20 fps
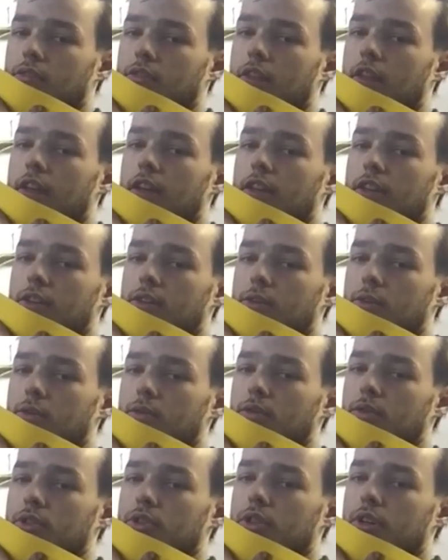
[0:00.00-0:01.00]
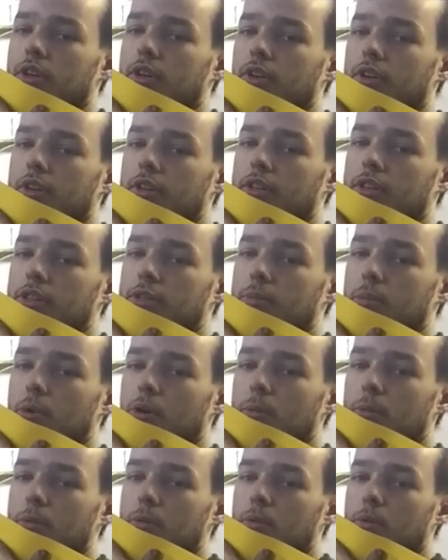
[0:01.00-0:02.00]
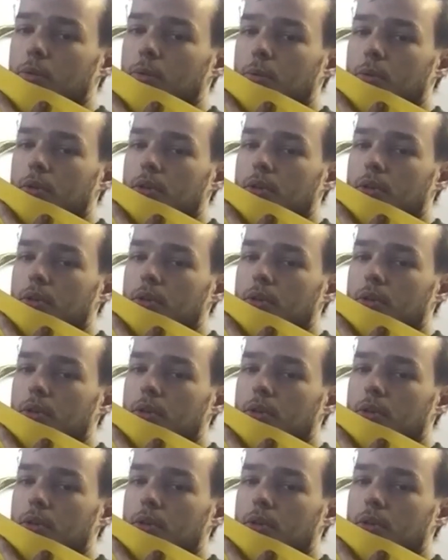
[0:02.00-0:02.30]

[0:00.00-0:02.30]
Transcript: Thank you for sharing in this moment with me.